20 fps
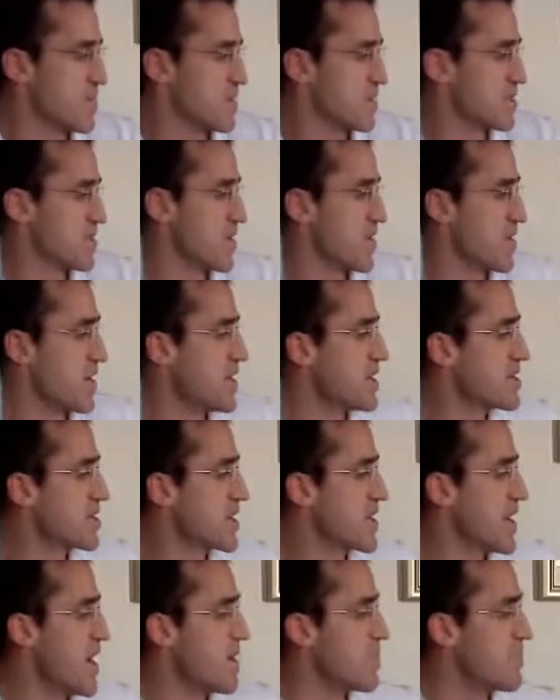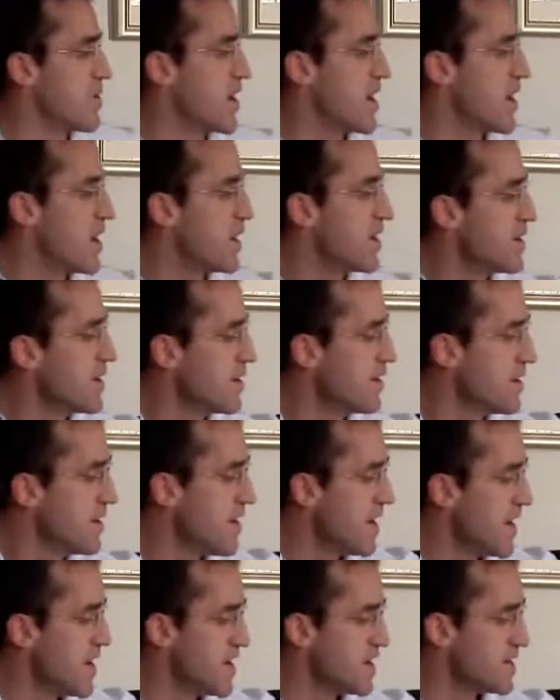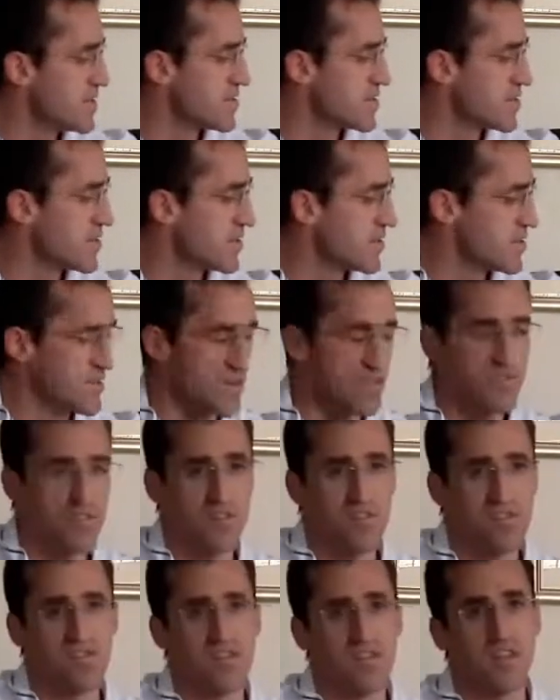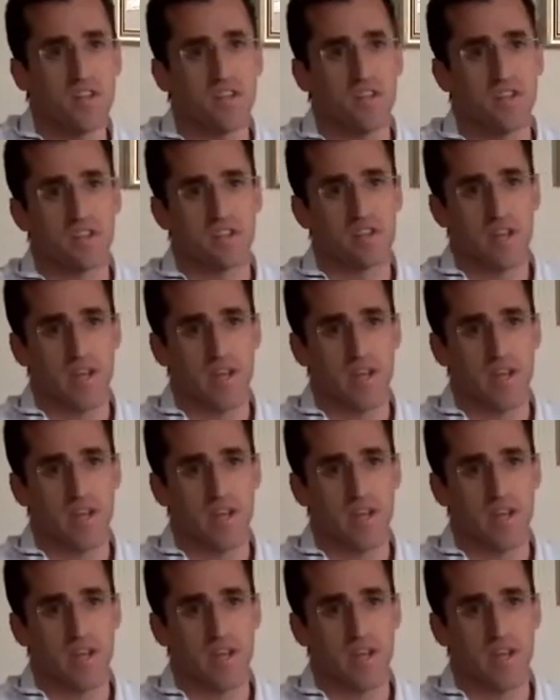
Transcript: So each camera has different features and